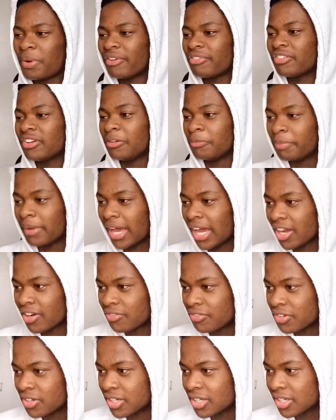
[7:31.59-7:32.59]
I feel bad
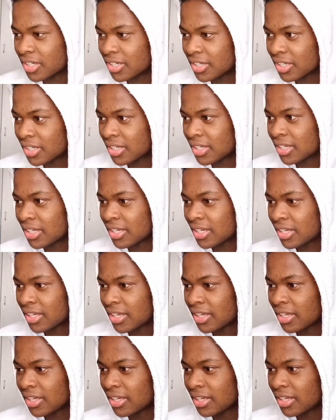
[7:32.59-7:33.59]
for her.
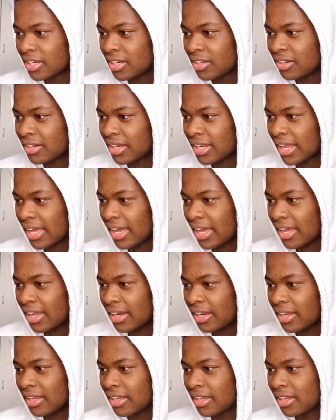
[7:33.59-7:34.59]
Look at that,
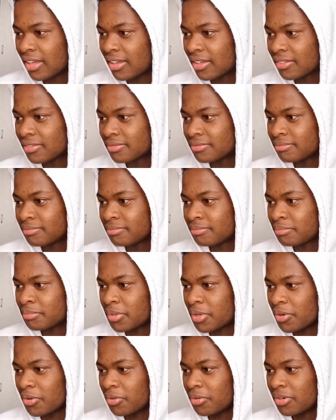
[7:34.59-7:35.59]

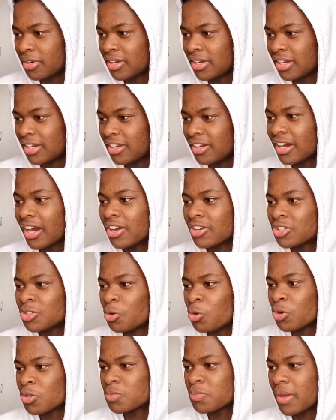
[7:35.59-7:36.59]
bro. Look how she
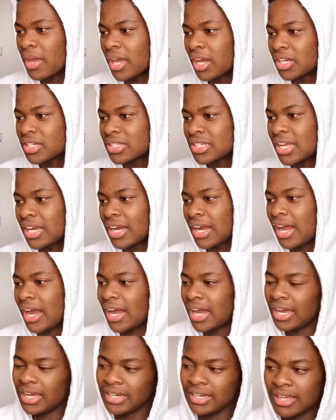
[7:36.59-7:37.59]
walks back. She's like,
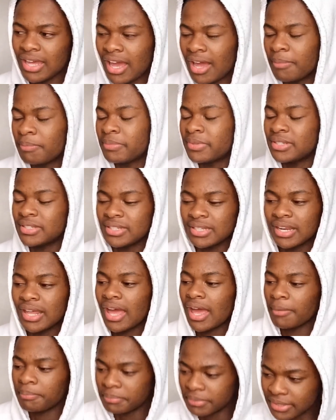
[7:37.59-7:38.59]
it
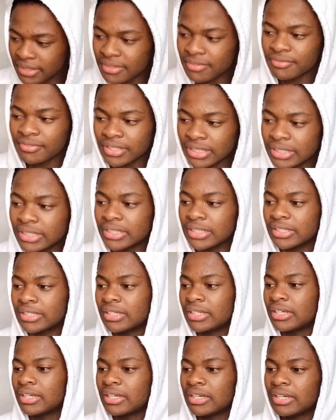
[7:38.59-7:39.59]
happened. Fuck it.
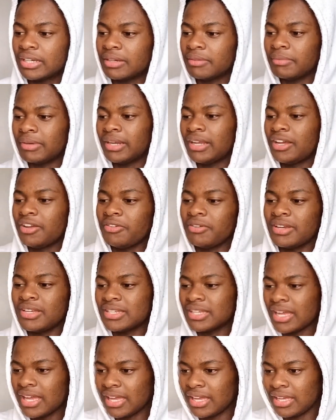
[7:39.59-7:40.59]
But
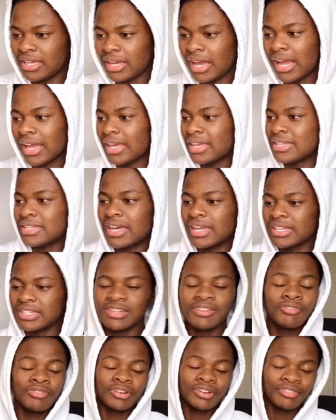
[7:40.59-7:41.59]
anyways, hey, I guess that is
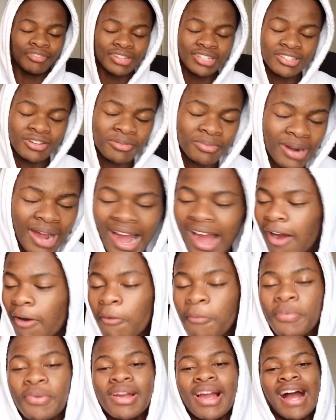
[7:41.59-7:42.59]
it for the video, bro. I
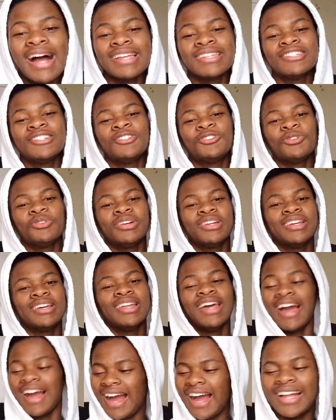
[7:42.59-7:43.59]
hope you guys enjoyed
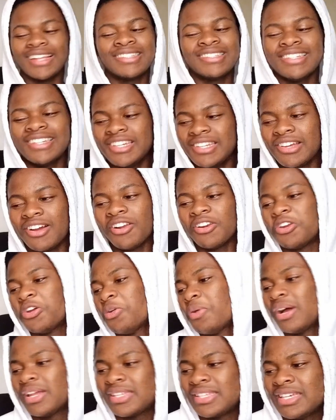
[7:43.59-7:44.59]
it. I did. Y'all
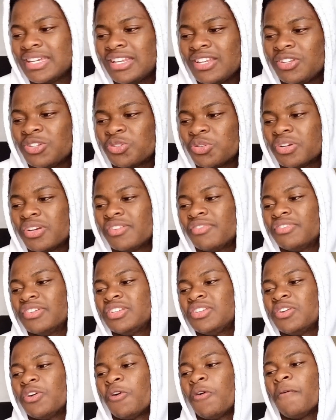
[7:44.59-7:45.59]
know I did enjoy the
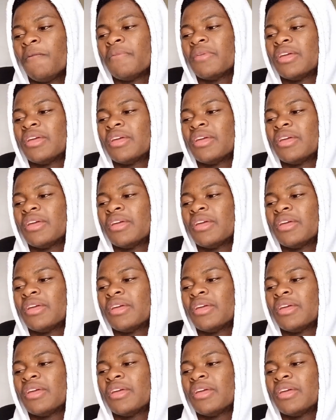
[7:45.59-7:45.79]
video.